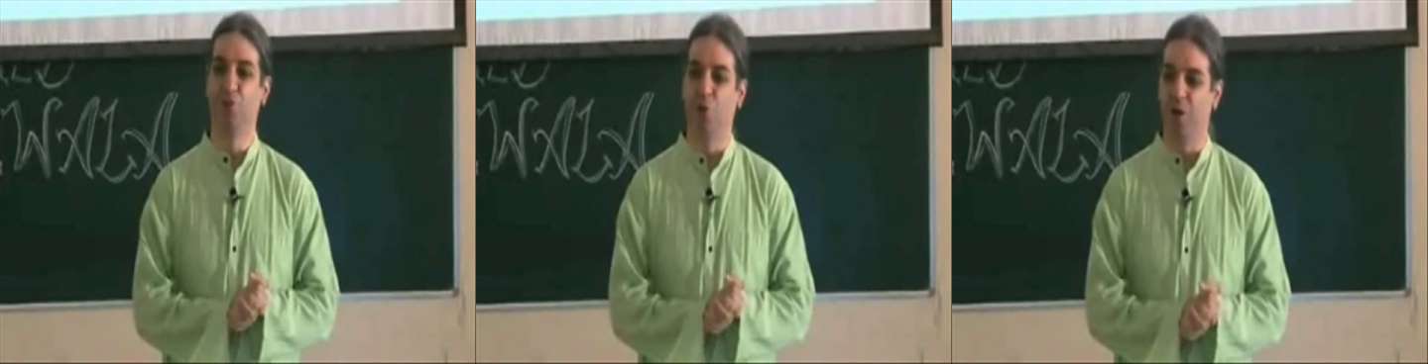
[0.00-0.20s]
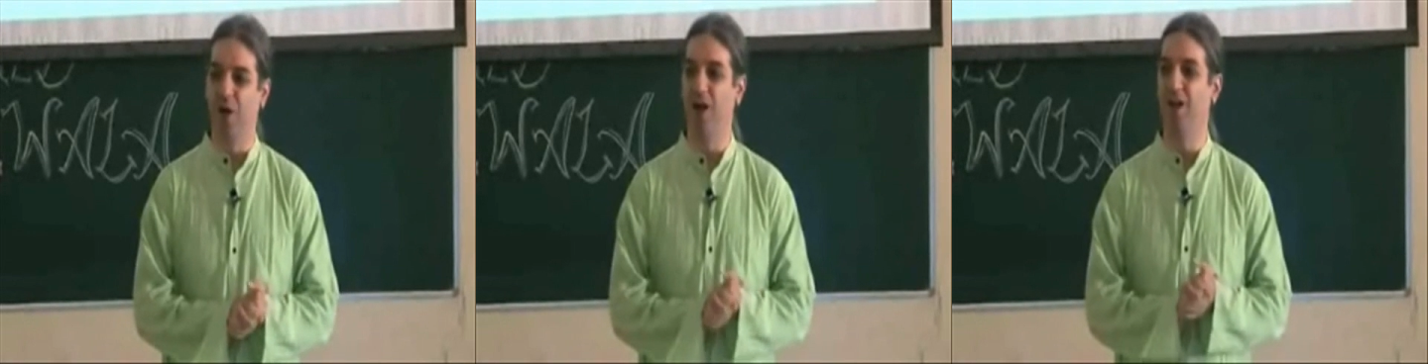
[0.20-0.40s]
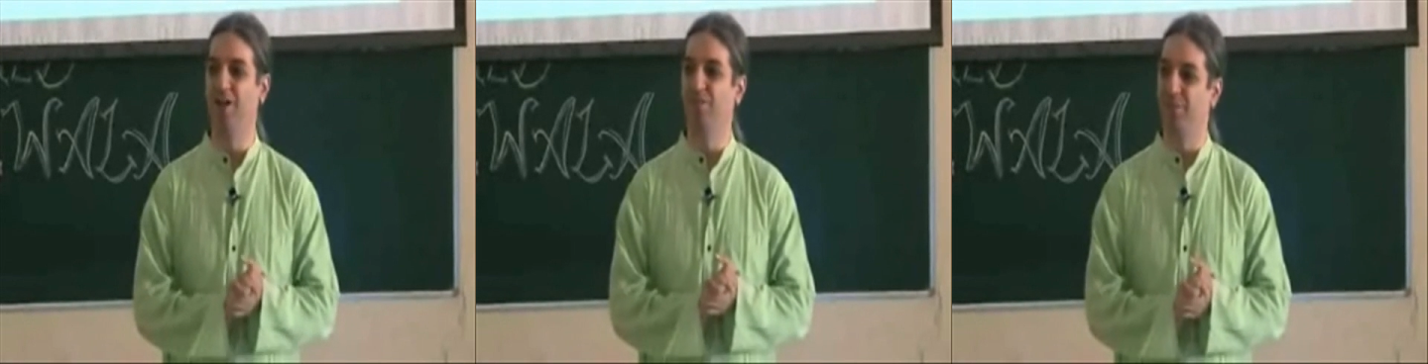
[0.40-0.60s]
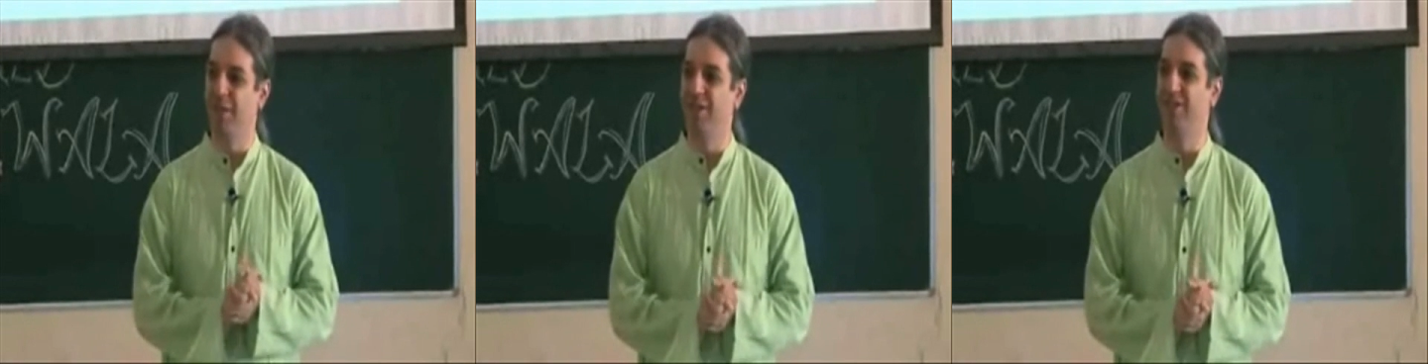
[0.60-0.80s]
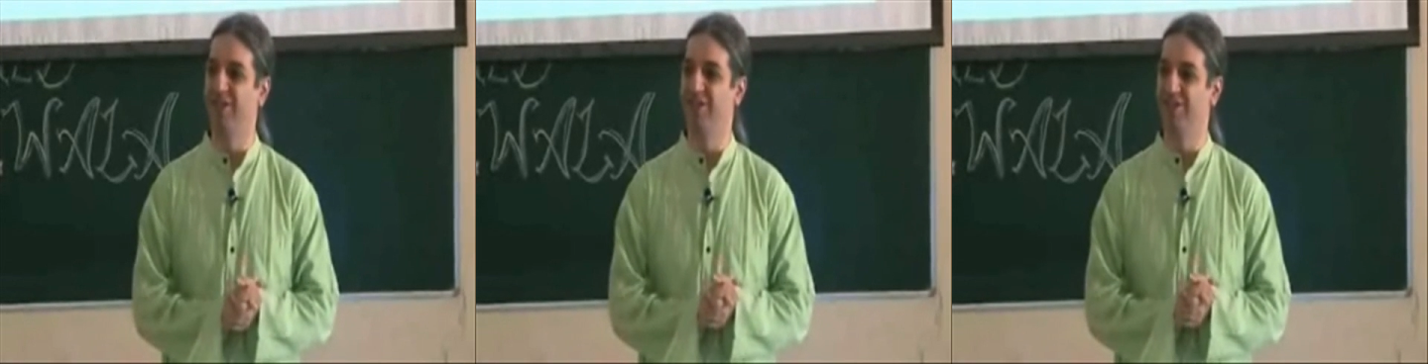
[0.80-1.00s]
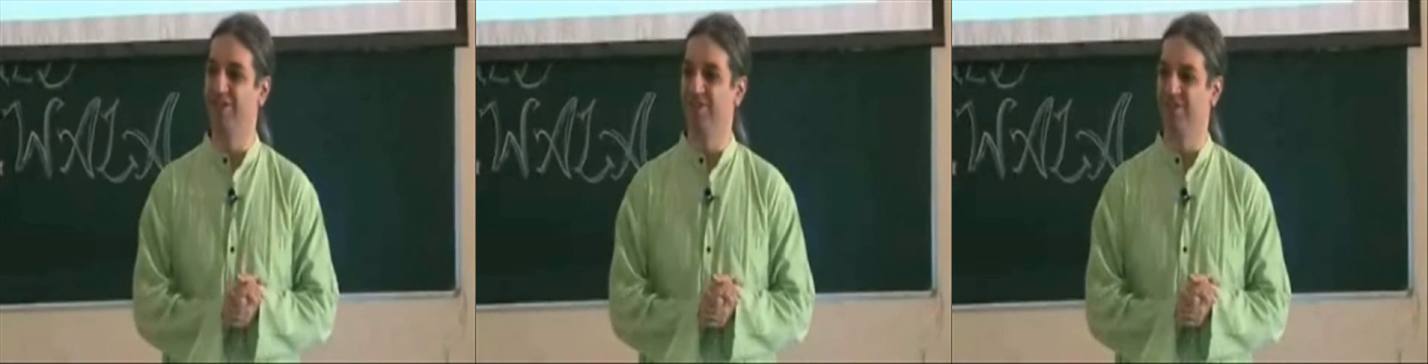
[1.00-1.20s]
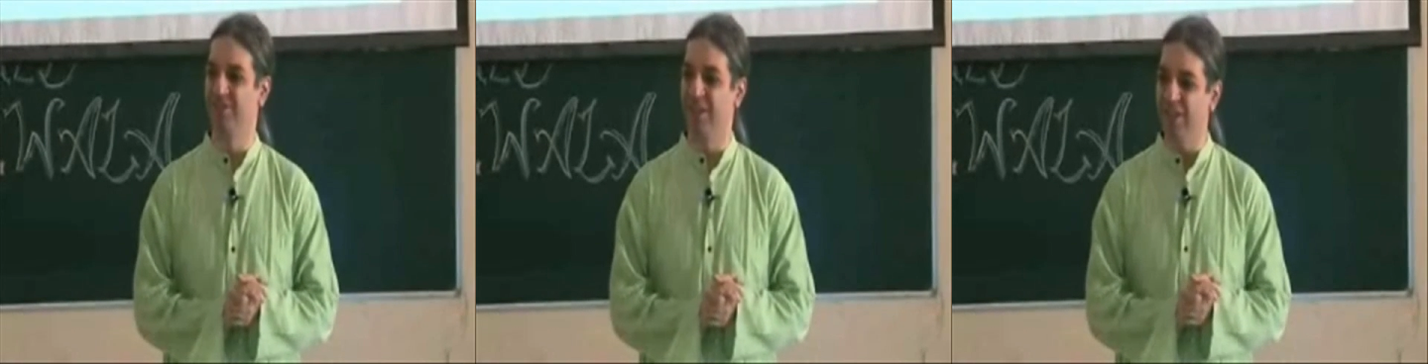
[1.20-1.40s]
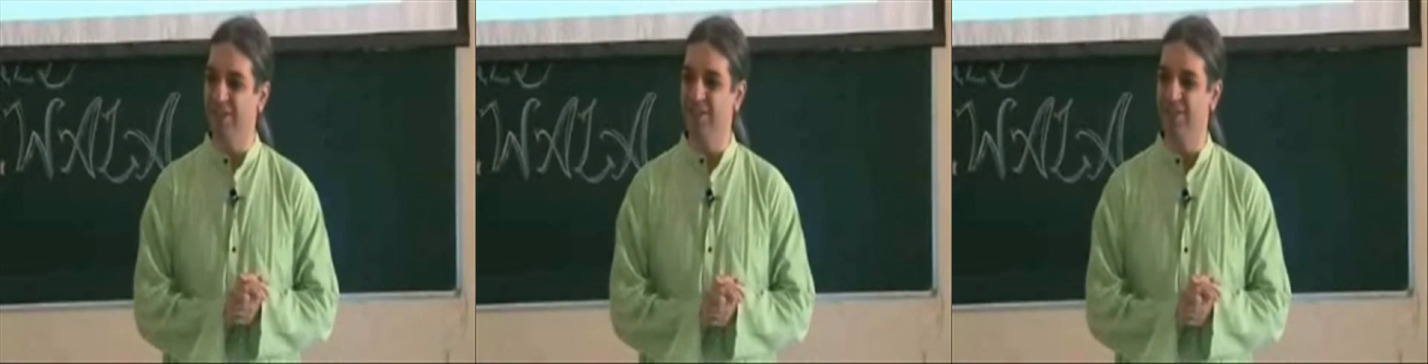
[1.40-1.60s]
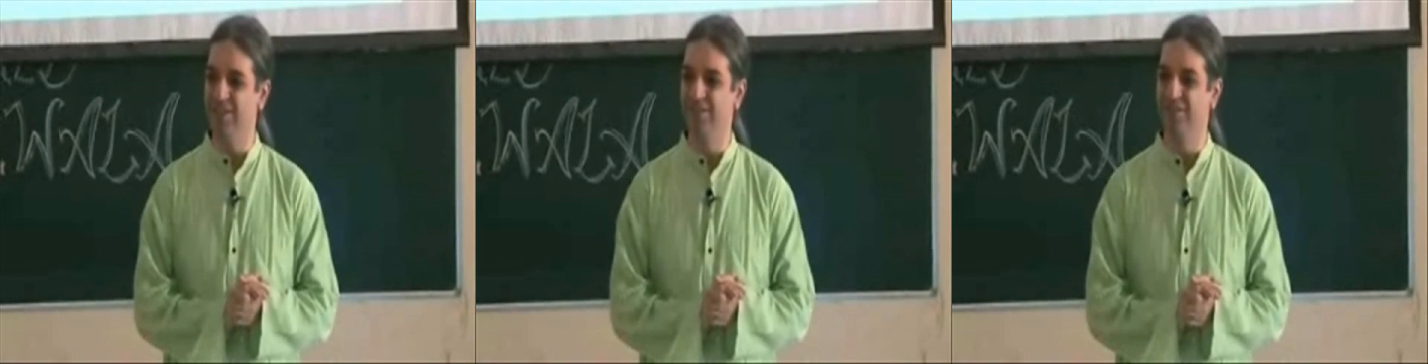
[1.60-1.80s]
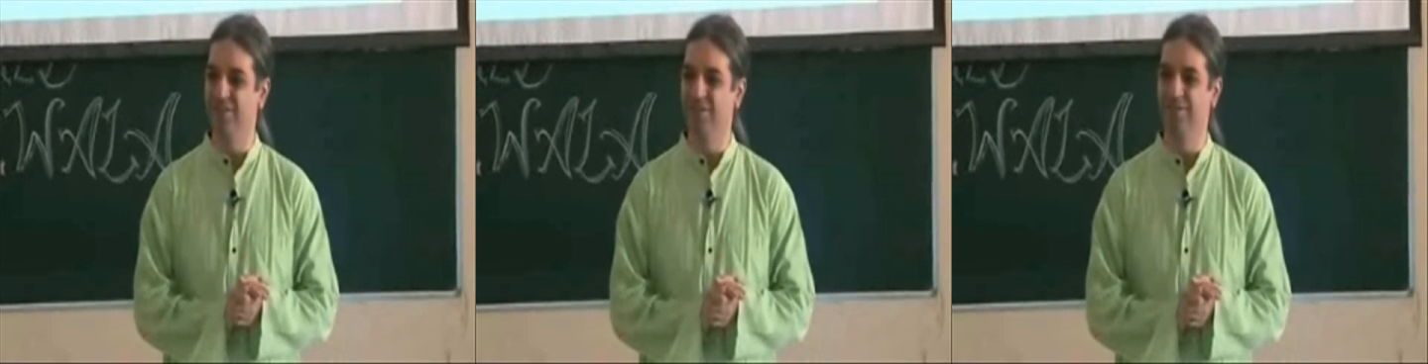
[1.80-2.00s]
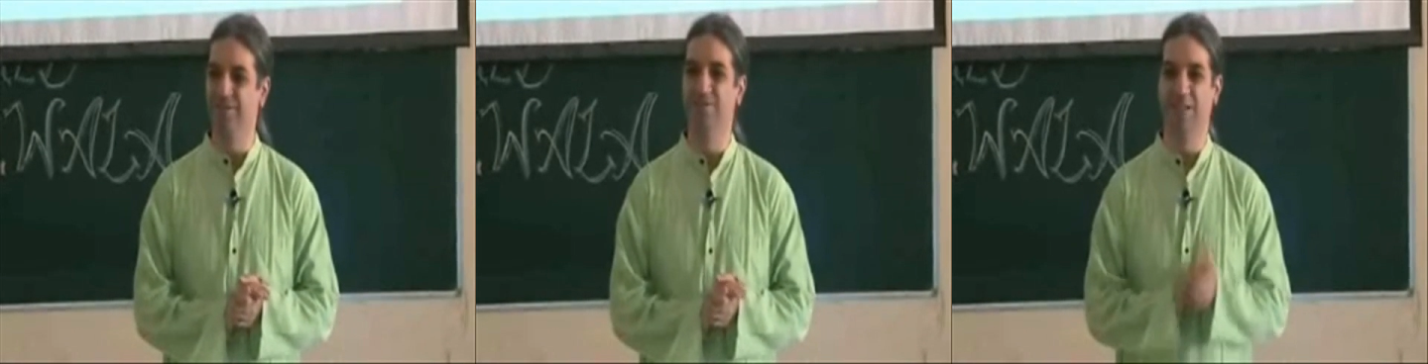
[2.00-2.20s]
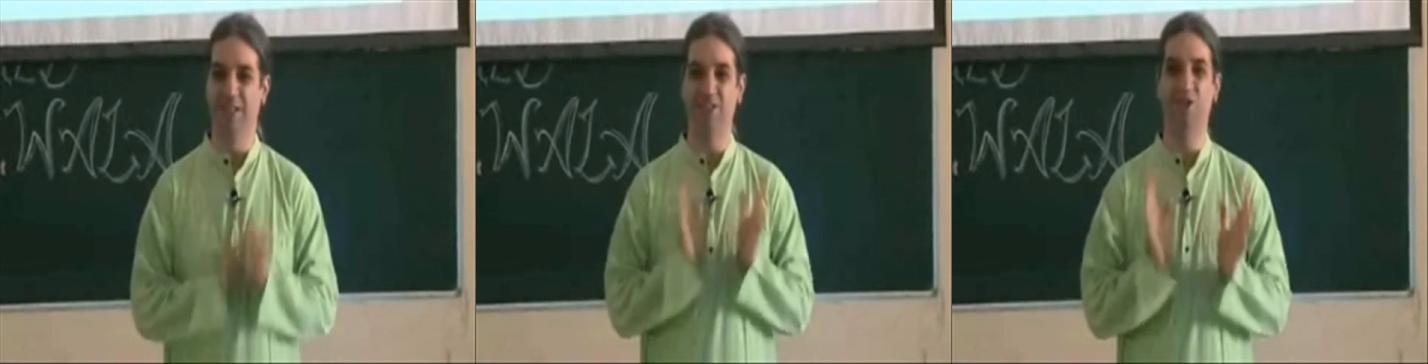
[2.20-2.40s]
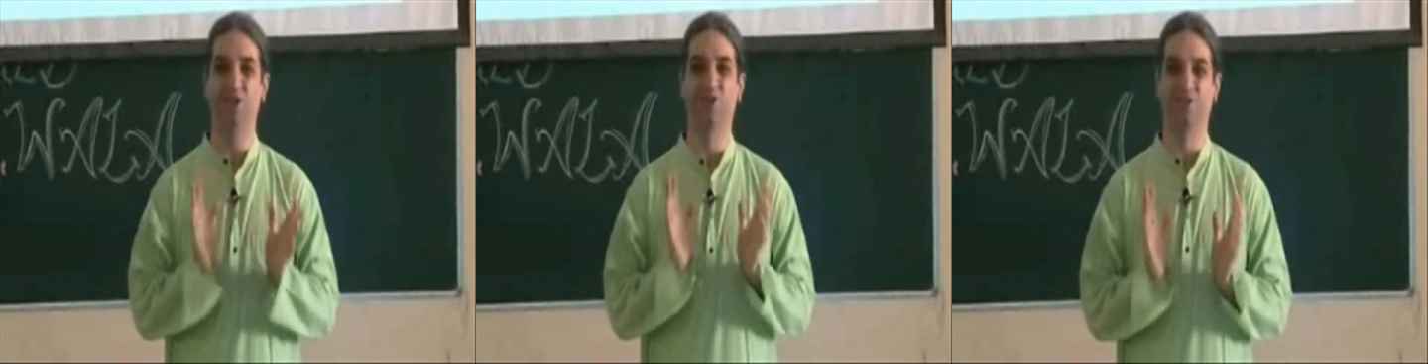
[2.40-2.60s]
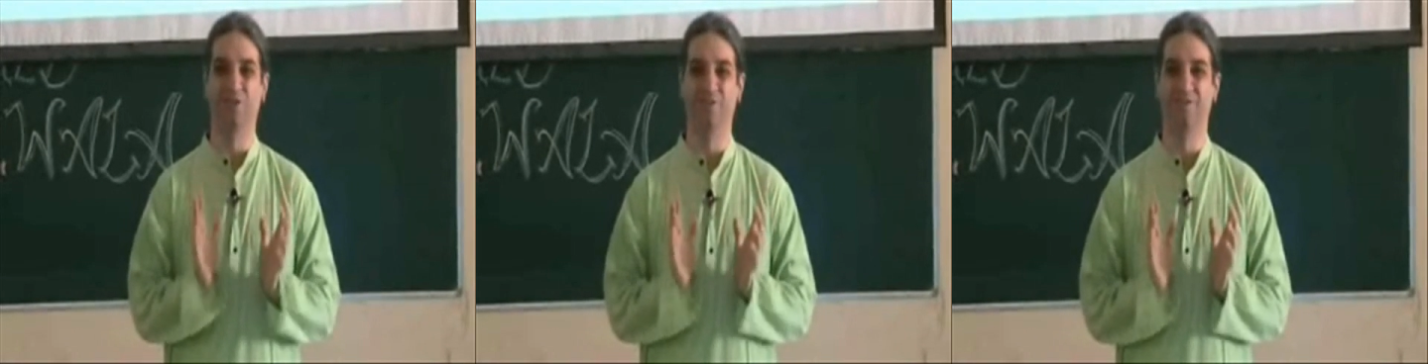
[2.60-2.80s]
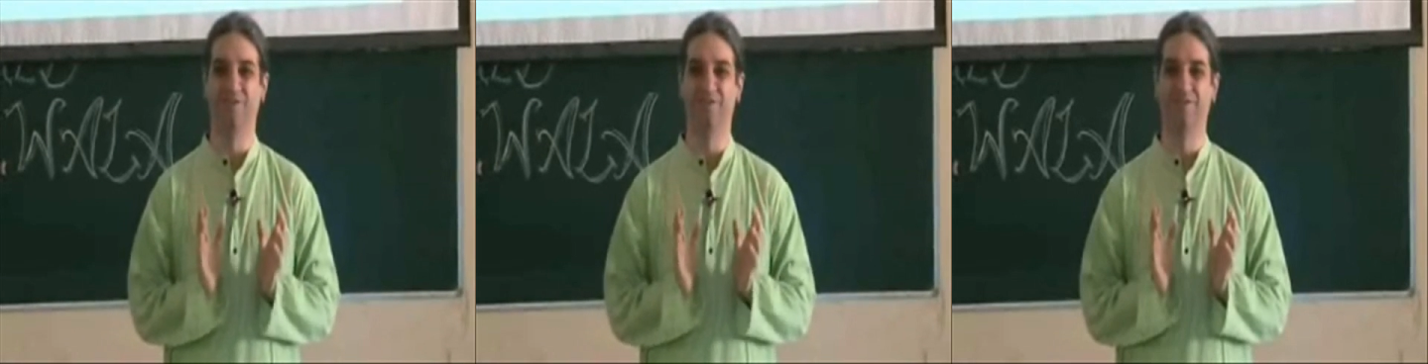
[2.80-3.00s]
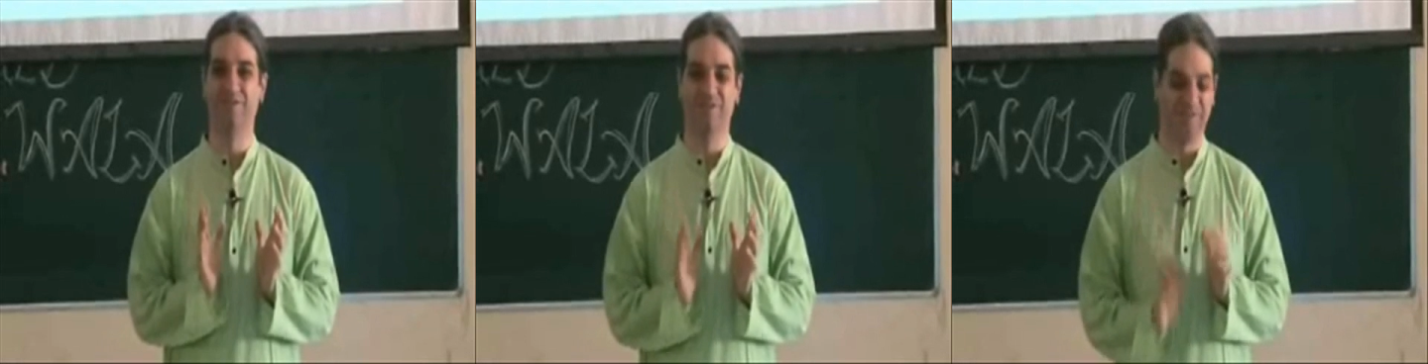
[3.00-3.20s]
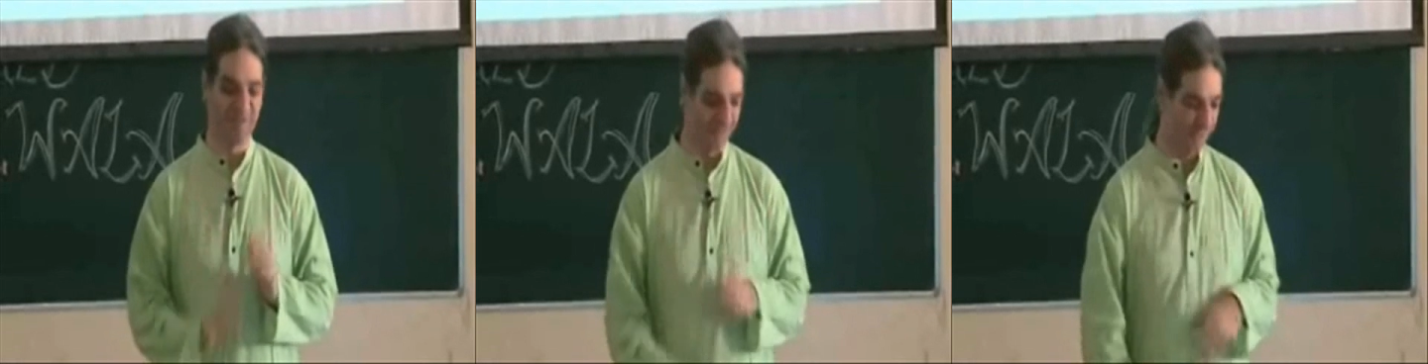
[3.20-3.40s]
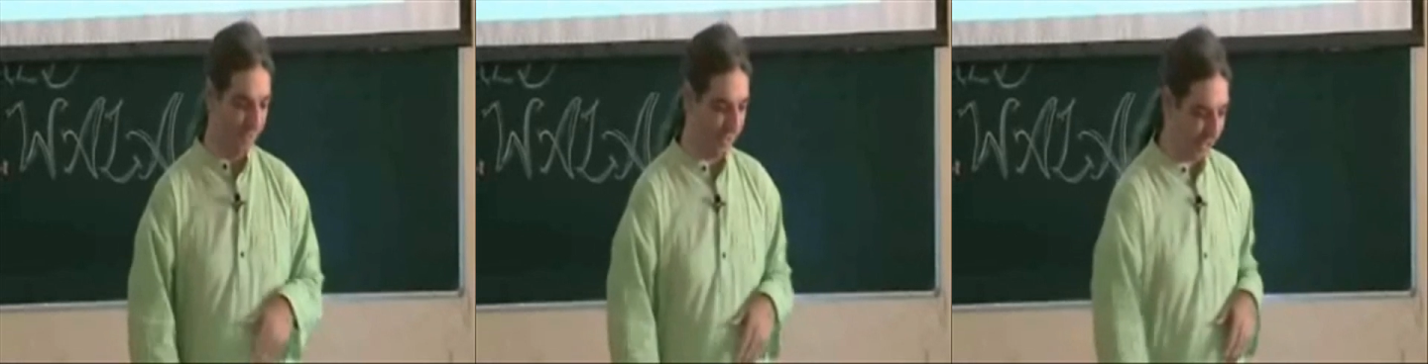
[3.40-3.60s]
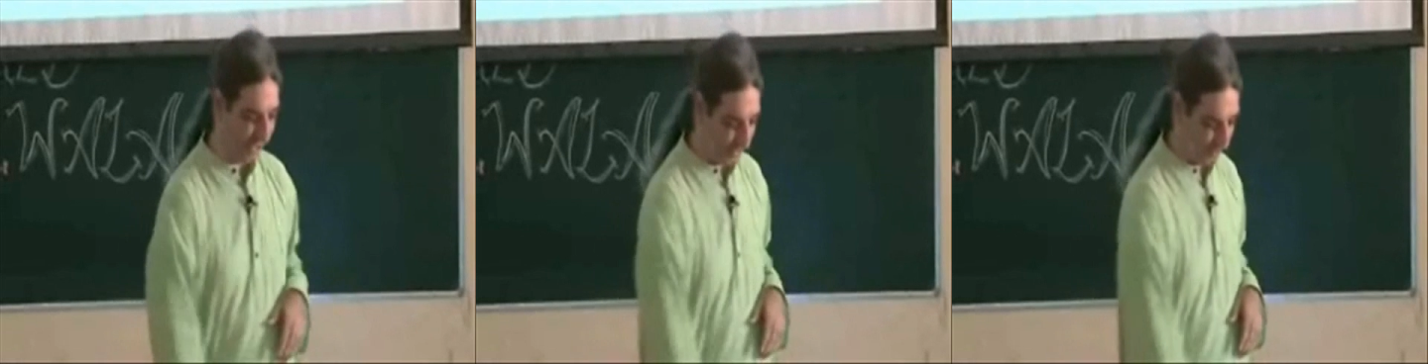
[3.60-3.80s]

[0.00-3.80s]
yoga, meditation. Yes? Yes or no? Yes.